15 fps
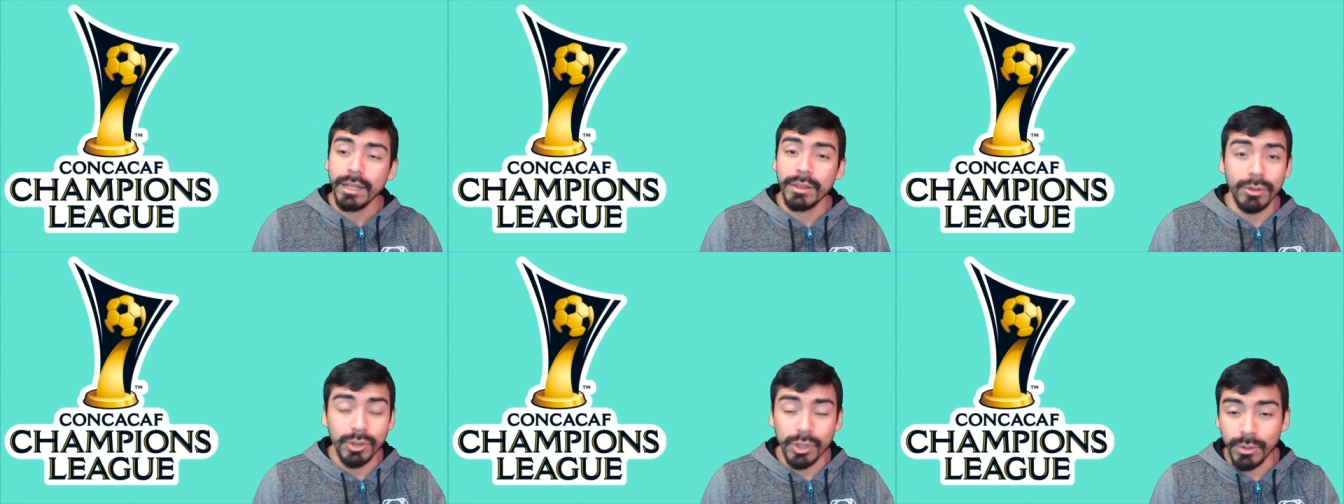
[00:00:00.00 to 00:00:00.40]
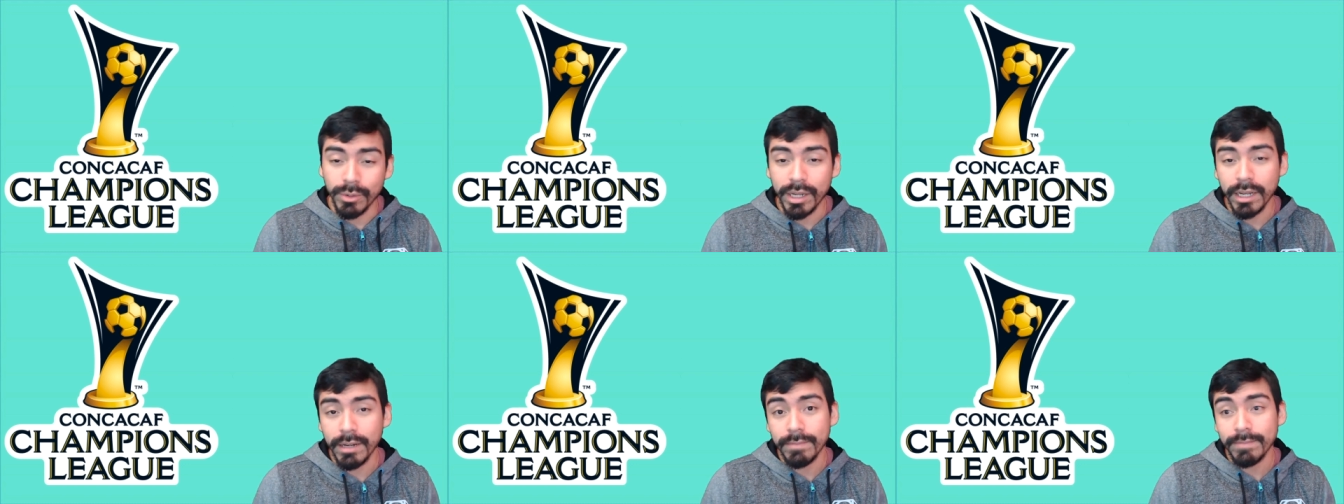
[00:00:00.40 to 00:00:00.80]
They'll still
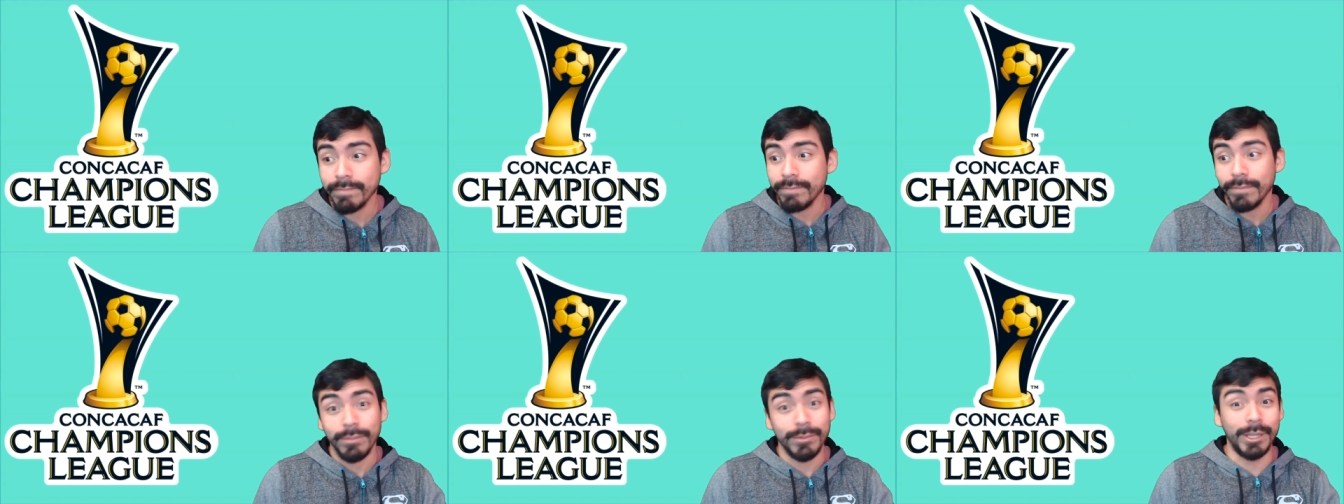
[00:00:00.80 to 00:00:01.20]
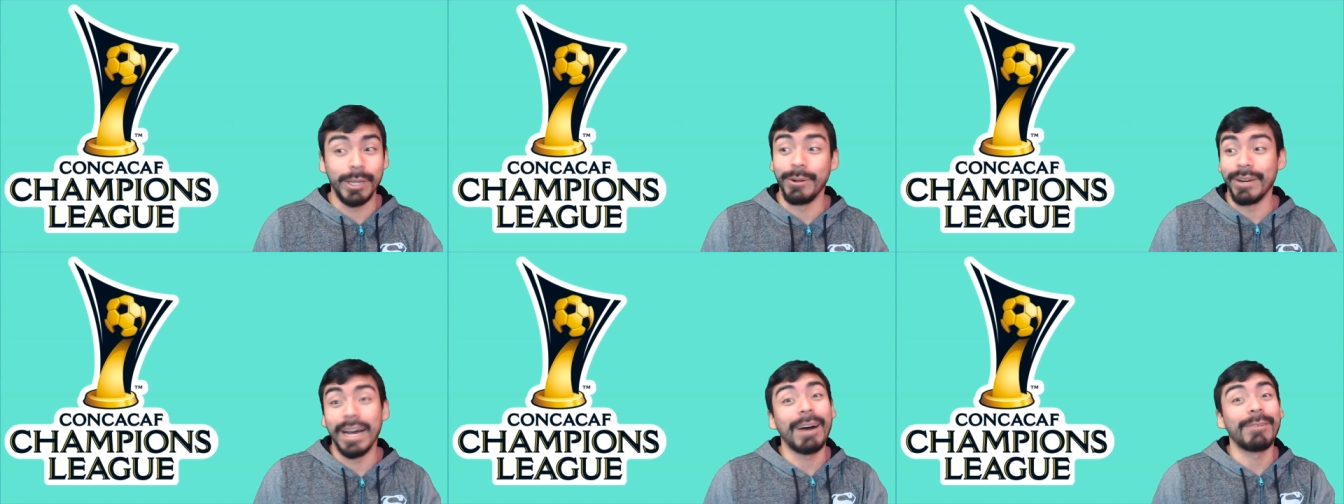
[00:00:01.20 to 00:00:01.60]
win.
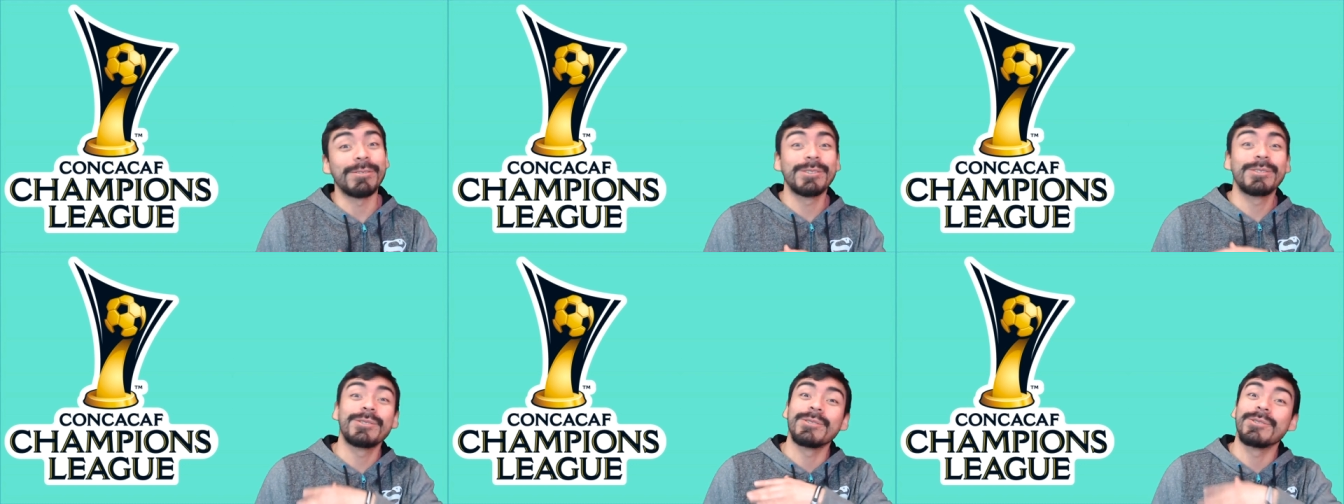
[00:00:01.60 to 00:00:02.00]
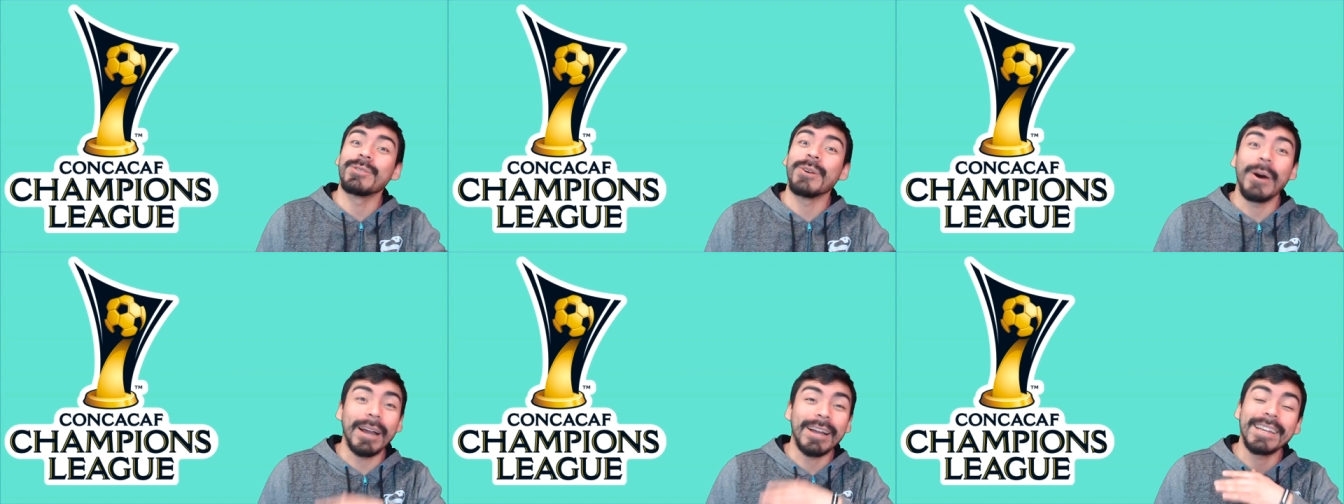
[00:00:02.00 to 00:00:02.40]
Dude, I was
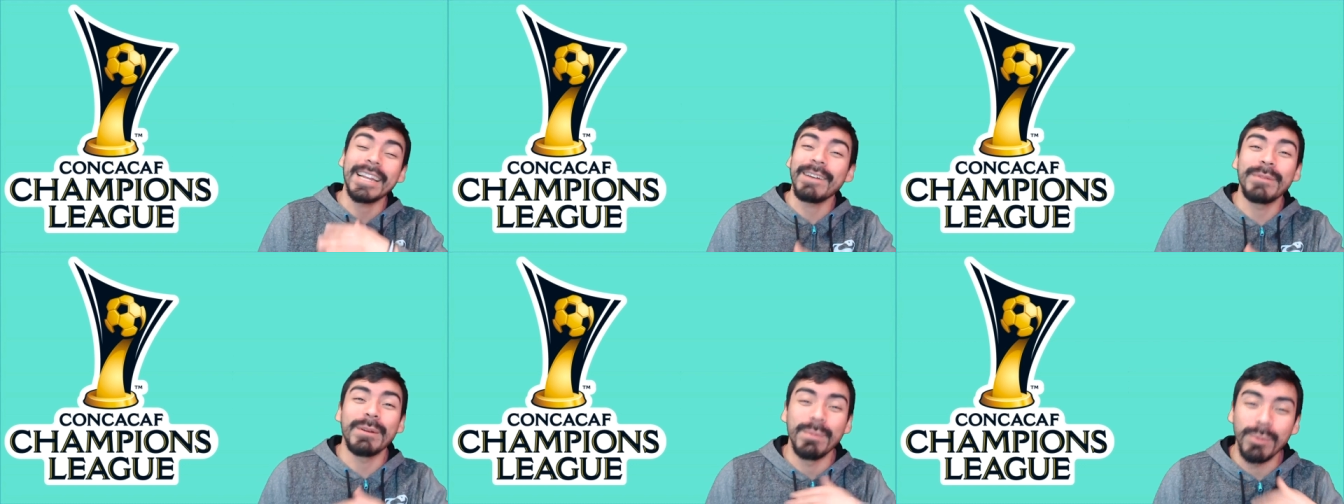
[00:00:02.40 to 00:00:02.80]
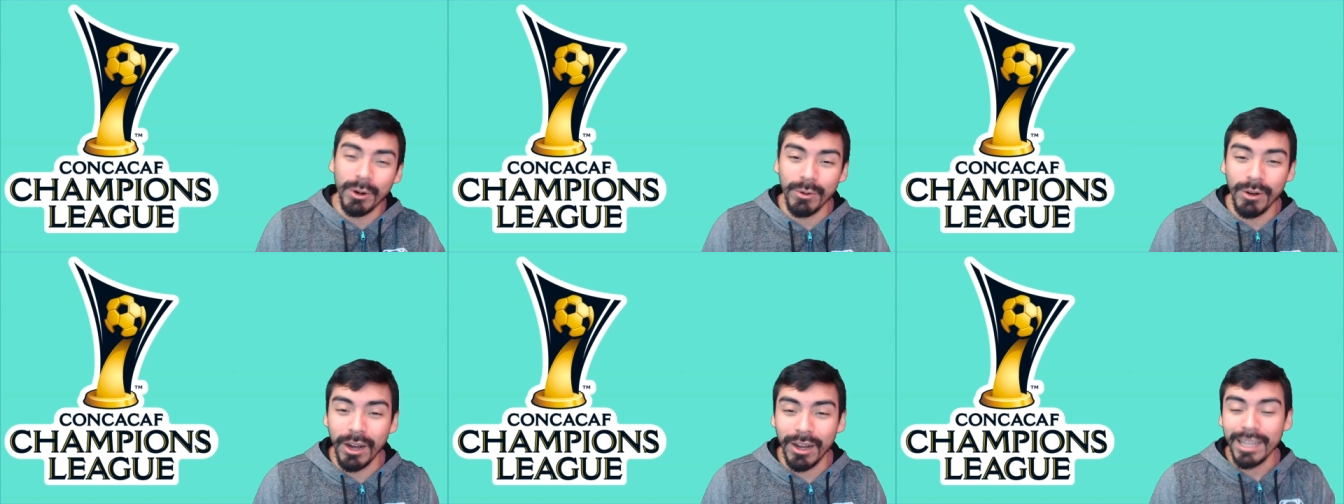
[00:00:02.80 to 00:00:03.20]
so I could not have been
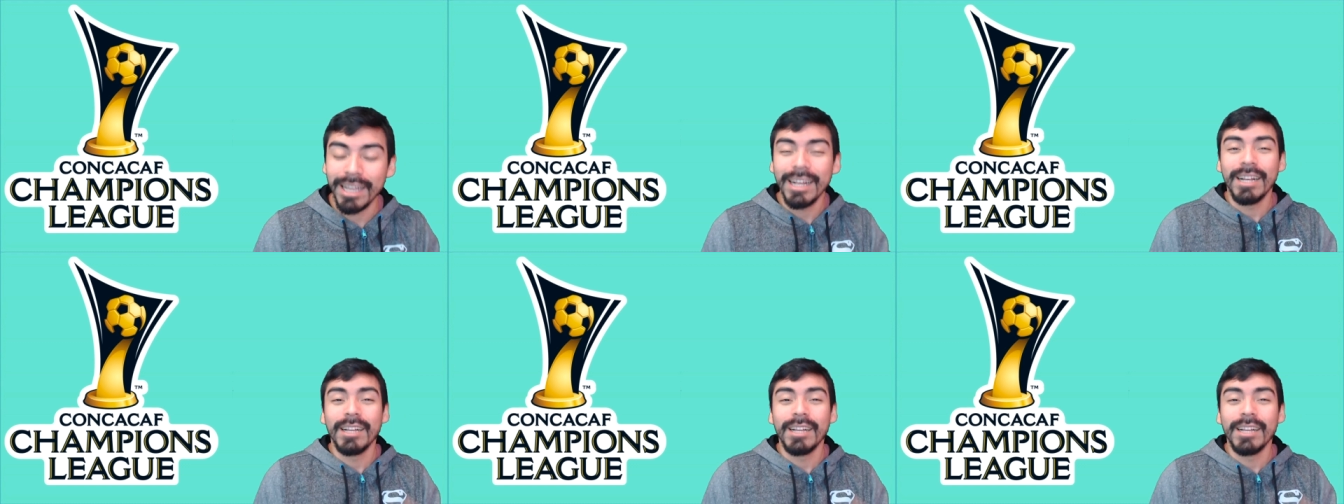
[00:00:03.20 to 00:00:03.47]
more wrong.